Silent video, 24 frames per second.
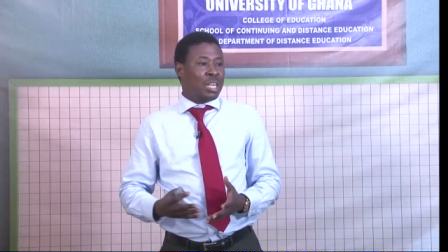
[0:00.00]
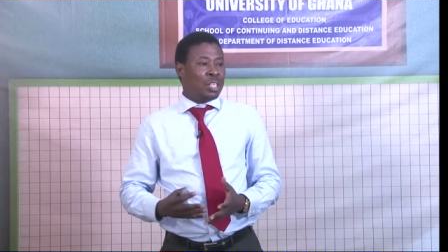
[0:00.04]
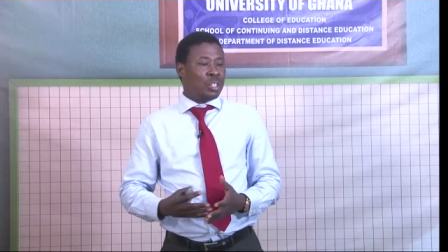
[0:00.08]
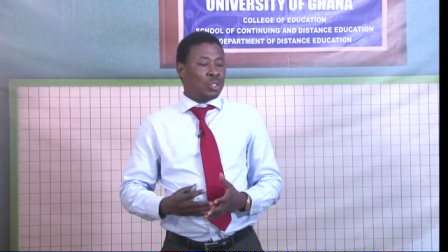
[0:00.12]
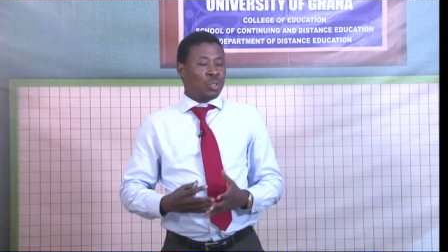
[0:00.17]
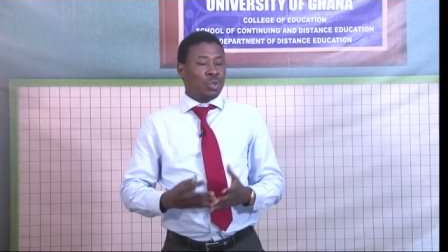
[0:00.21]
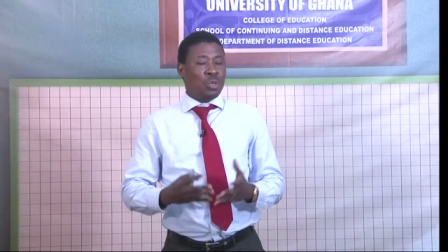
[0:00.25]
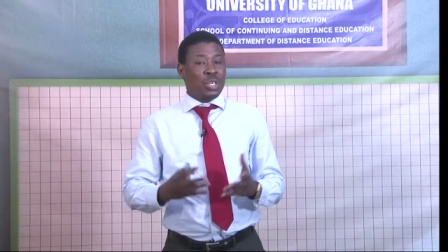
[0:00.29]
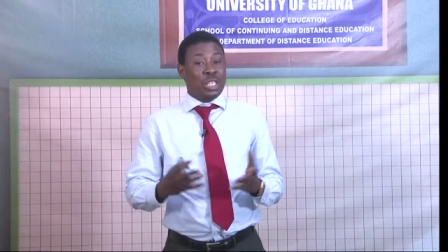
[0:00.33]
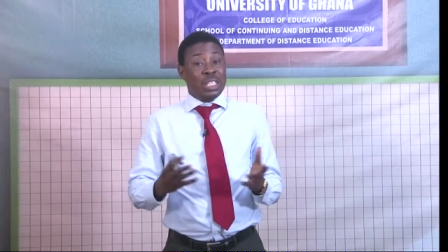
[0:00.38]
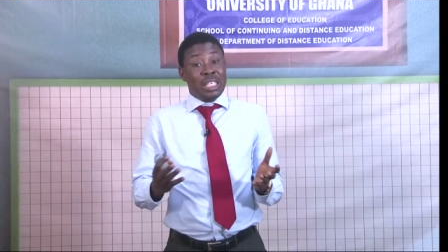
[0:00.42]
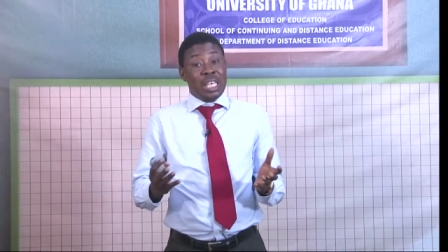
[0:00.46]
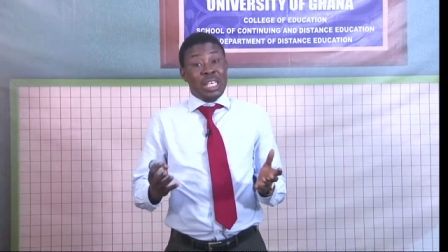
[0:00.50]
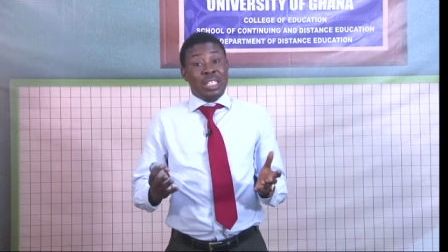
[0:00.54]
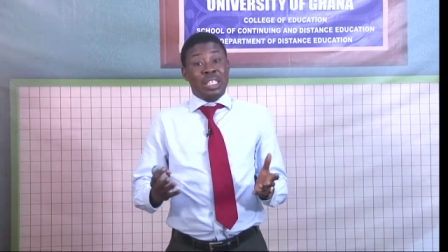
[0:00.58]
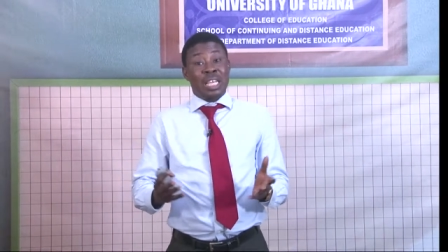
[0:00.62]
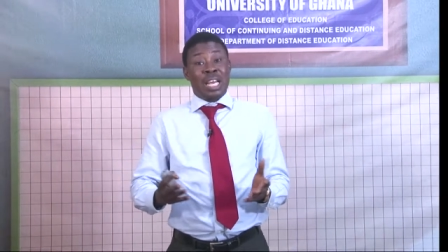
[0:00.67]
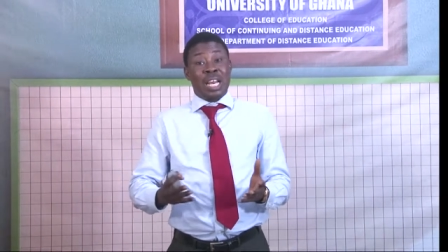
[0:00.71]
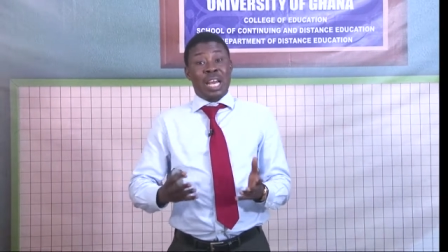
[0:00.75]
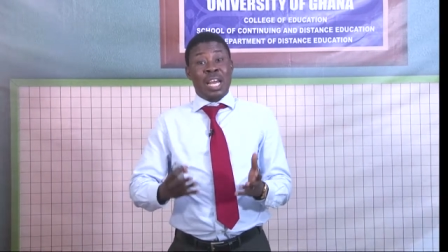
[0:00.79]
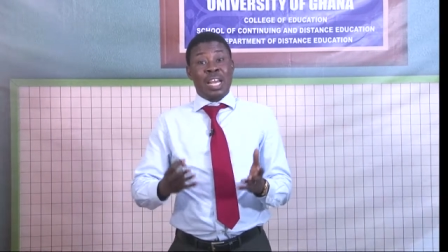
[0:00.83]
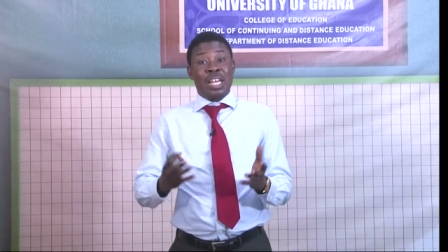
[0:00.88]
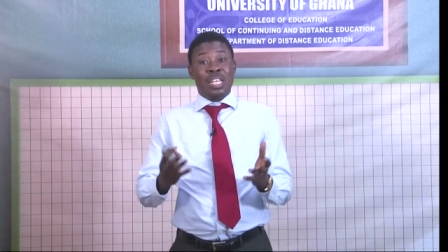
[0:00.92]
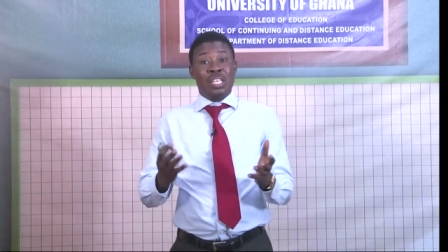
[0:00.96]
So he says
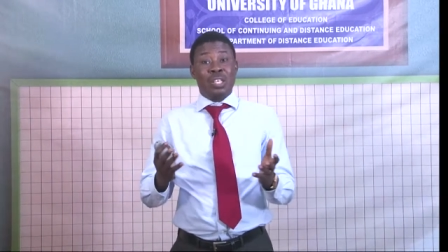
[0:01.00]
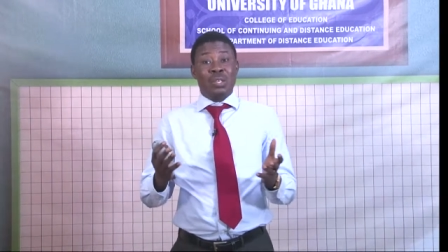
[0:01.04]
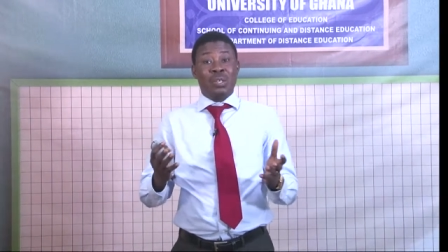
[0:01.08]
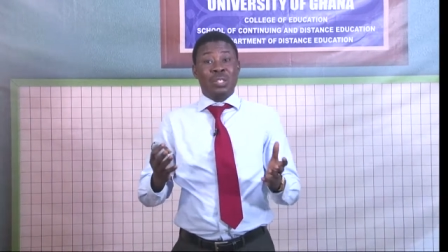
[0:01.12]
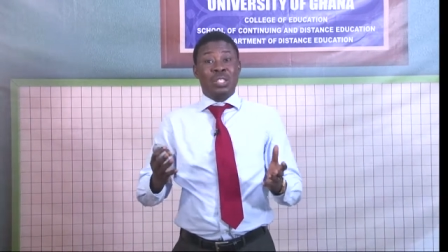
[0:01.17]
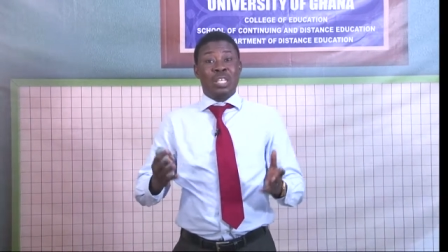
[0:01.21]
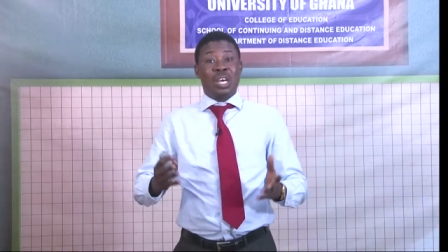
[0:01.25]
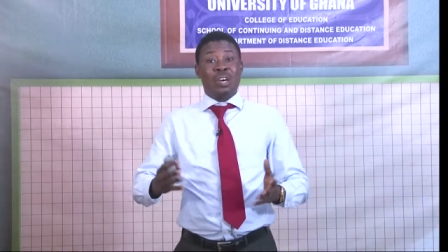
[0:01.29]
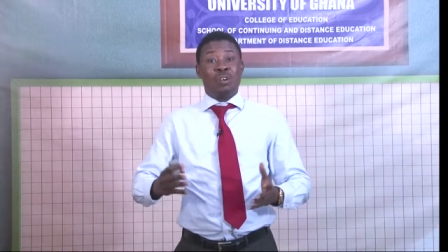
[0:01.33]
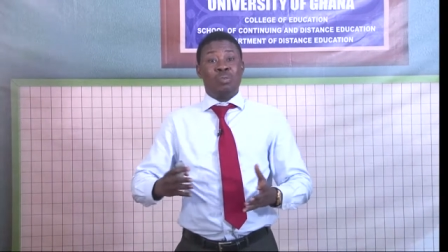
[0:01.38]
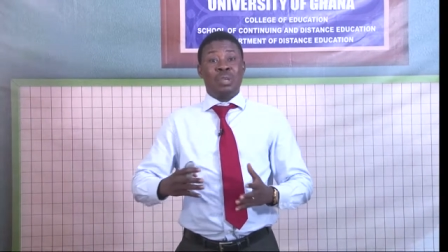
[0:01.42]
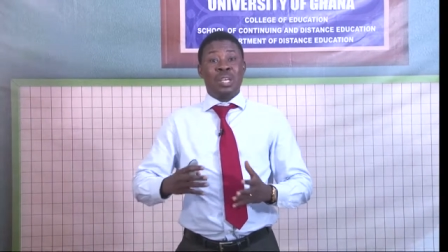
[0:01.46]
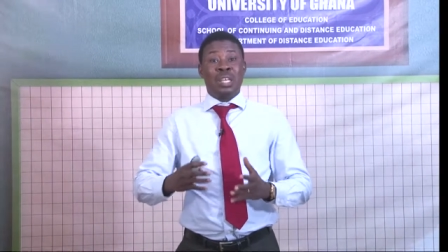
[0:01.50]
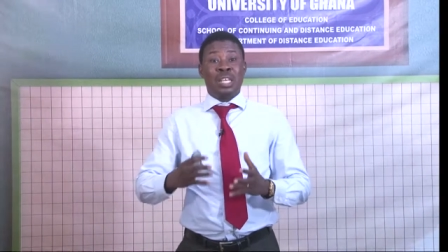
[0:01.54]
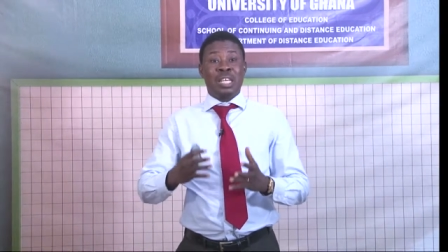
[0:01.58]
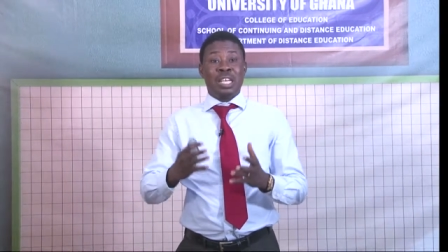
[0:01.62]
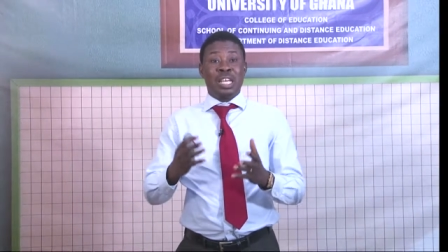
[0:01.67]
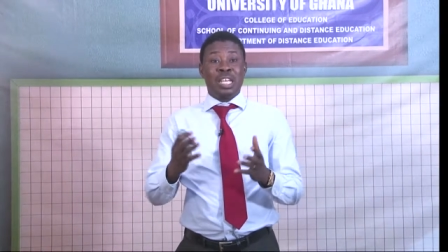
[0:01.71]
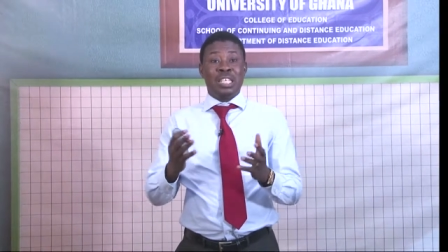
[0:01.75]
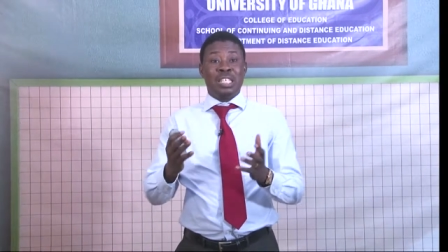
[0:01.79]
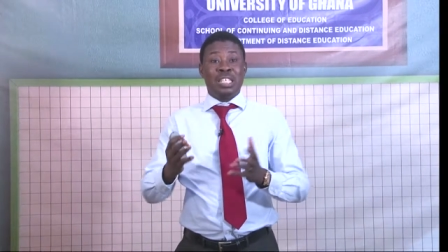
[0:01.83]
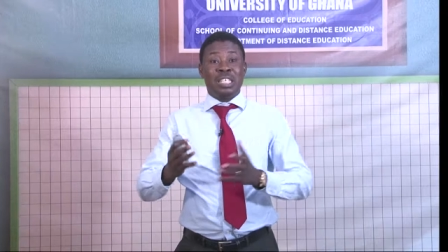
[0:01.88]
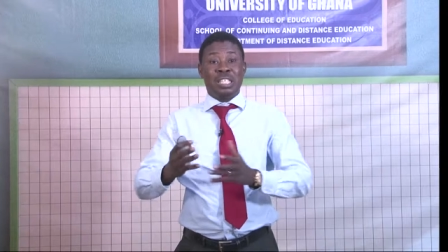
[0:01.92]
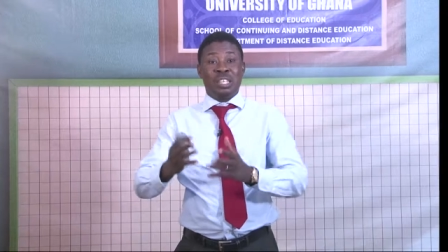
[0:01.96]
there are NGOs that will be
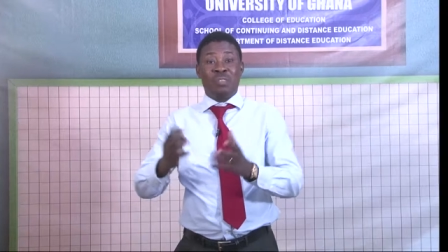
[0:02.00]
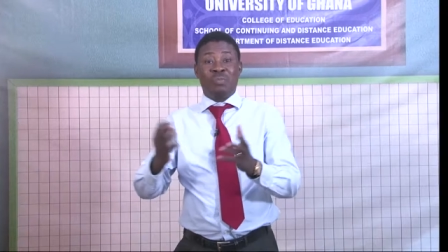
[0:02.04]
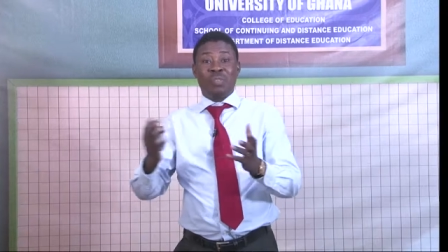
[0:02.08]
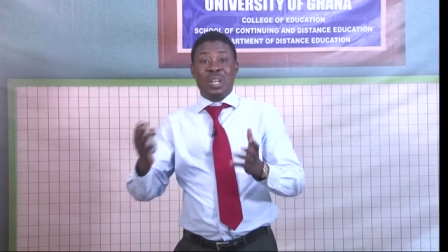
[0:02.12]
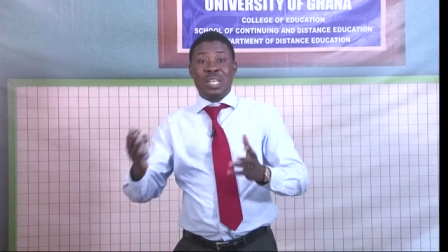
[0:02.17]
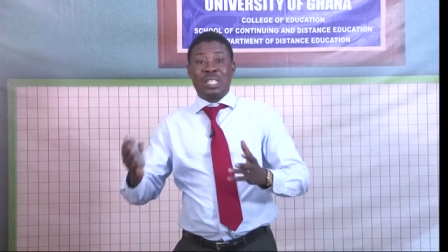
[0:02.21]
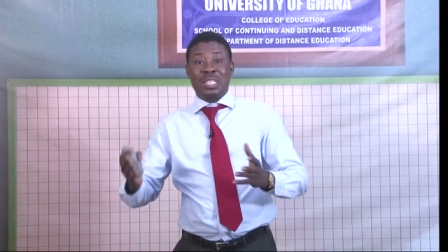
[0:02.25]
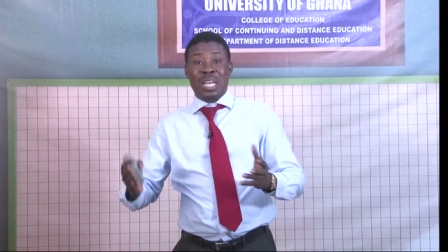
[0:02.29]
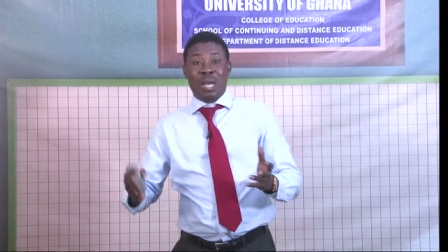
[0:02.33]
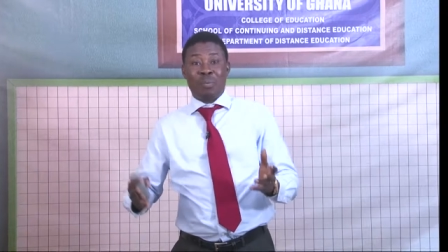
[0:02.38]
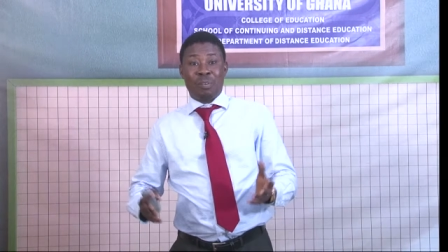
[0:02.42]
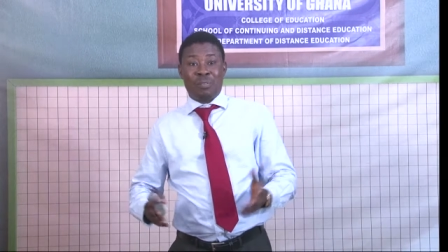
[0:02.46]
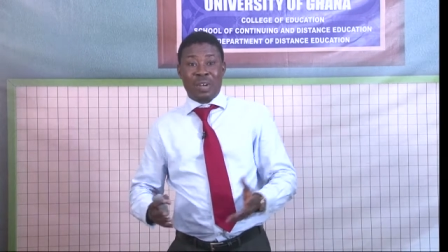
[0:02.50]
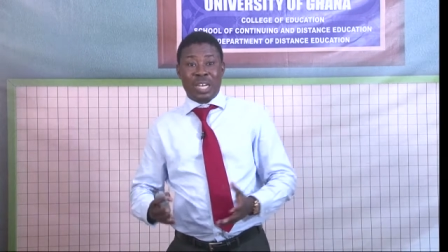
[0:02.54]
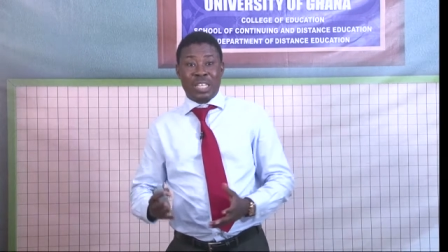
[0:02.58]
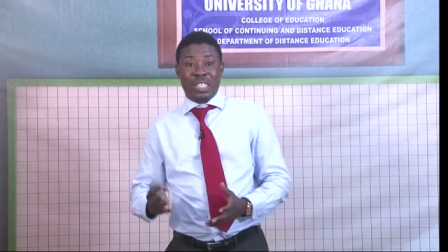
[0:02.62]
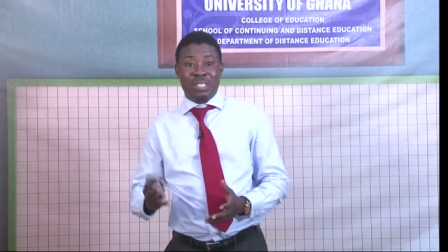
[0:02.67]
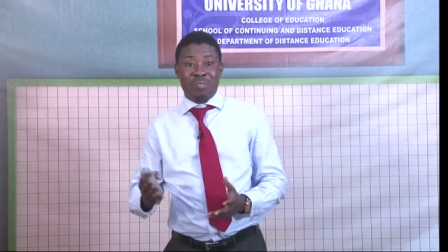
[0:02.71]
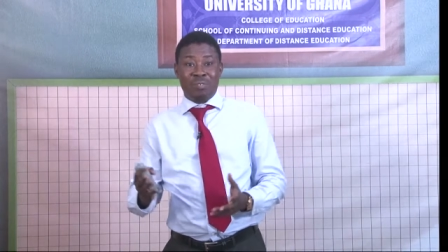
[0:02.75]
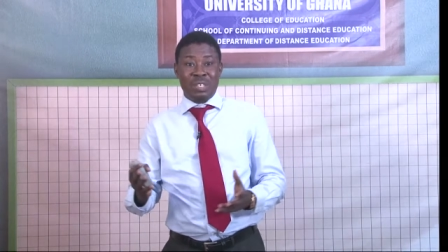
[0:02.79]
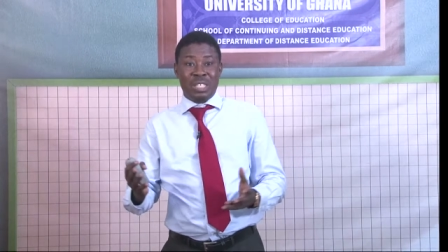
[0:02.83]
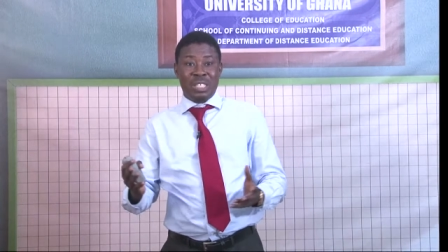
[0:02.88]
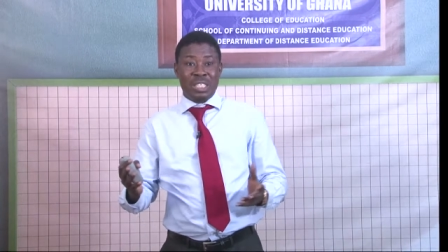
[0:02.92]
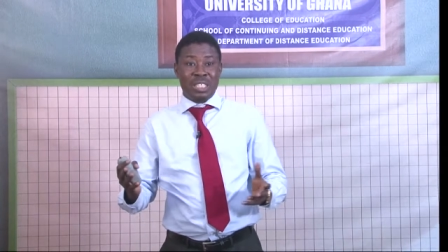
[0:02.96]
engaged in different type of
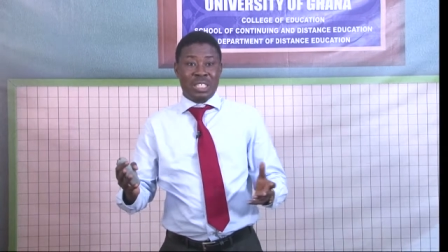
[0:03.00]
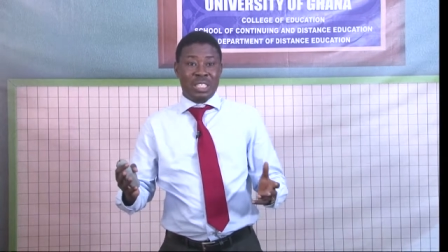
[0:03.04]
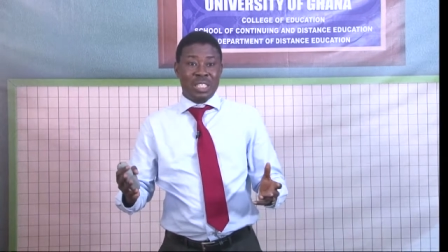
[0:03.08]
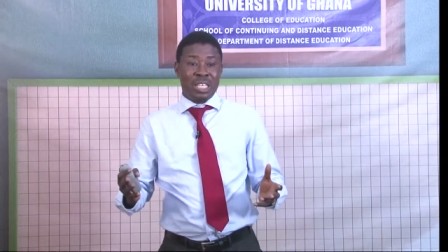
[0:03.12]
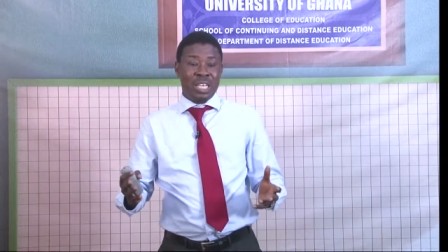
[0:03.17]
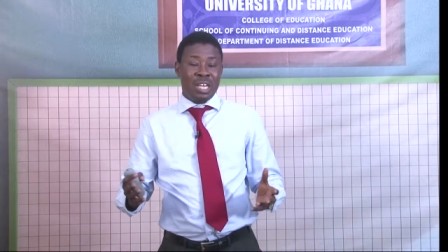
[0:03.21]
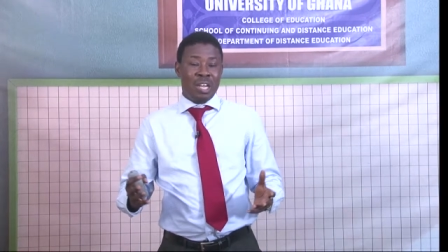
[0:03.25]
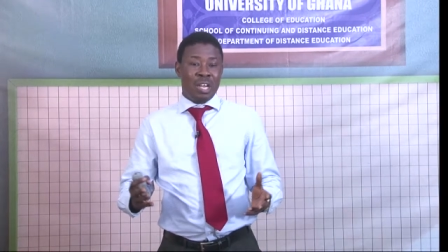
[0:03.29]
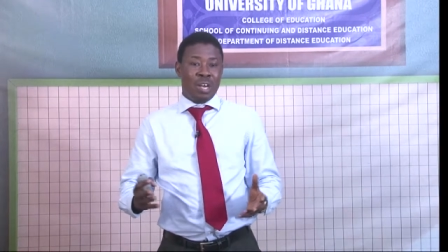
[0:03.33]
activities